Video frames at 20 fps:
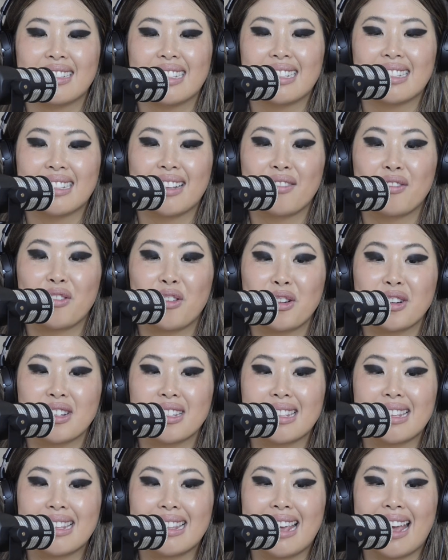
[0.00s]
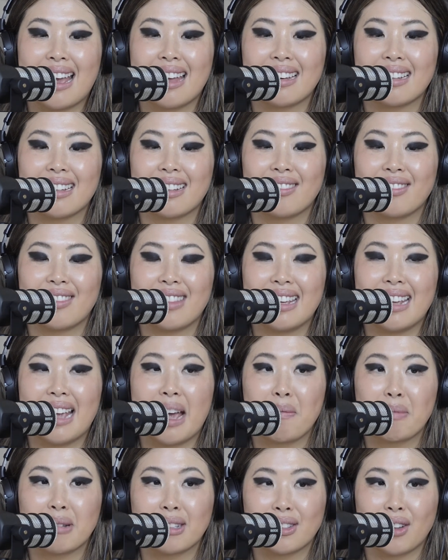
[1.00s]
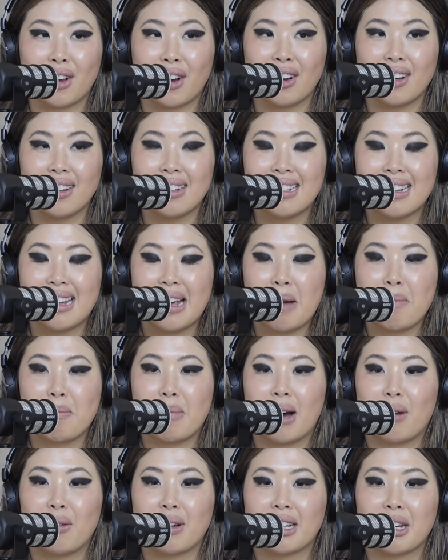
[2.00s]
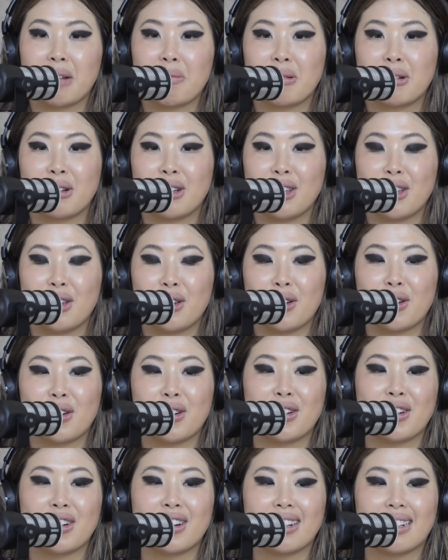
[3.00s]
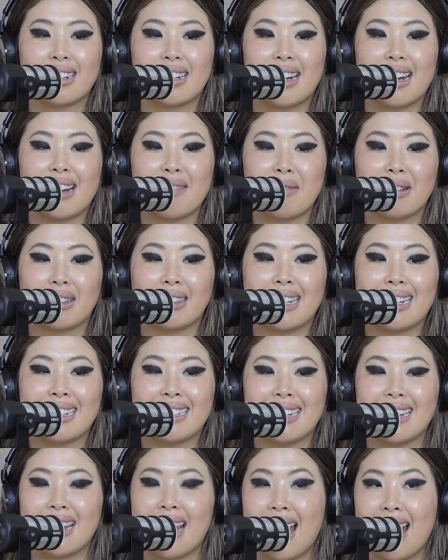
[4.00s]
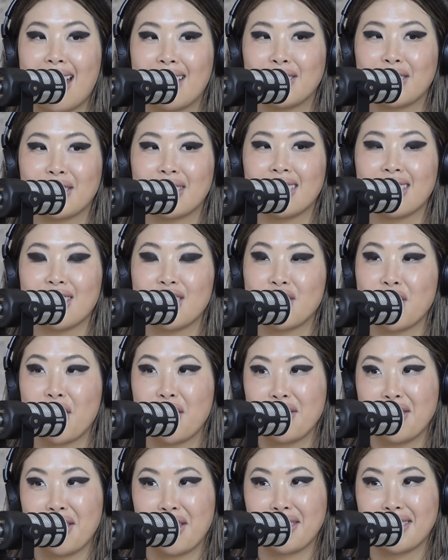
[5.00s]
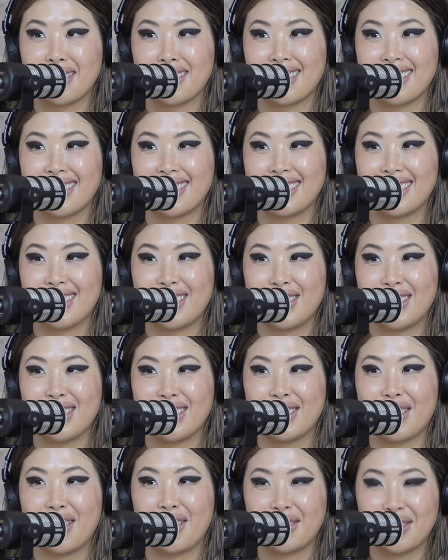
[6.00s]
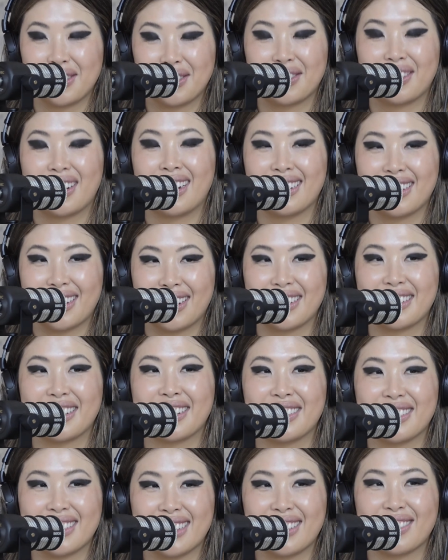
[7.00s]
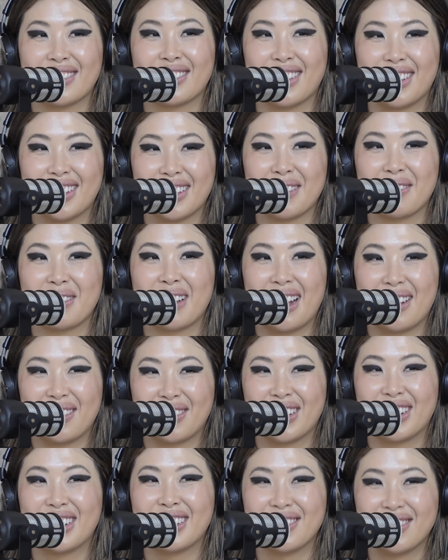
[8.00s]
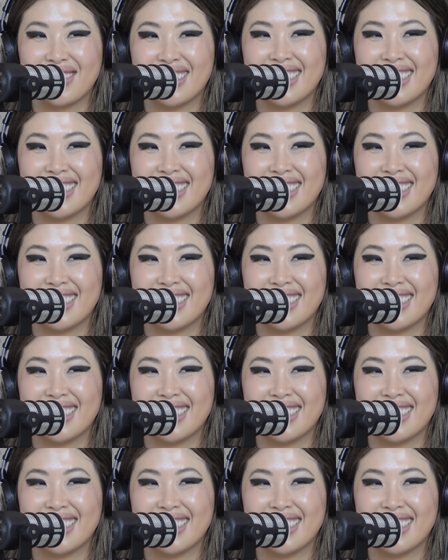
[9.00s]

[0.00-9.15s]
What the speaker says: this is unfortunately the end of the episode, but we're going to put your LinkedIn handles in the show notes, so you can go and find Coco and live on the platform.